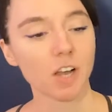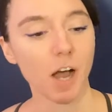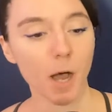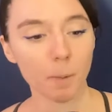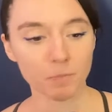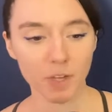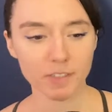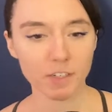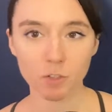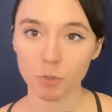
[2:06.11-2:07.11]

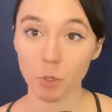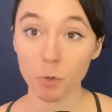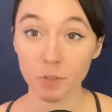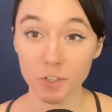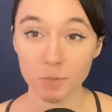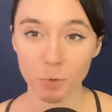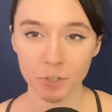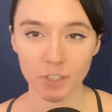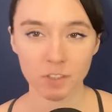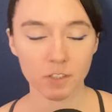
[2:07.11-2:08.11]
I did a little yoga this
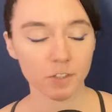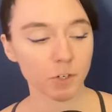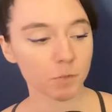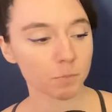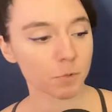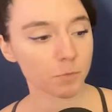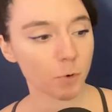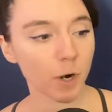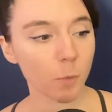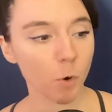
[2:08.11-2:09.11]
morning,
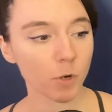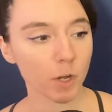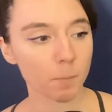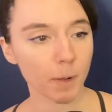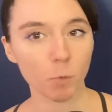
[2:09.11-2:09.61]
before I woke up.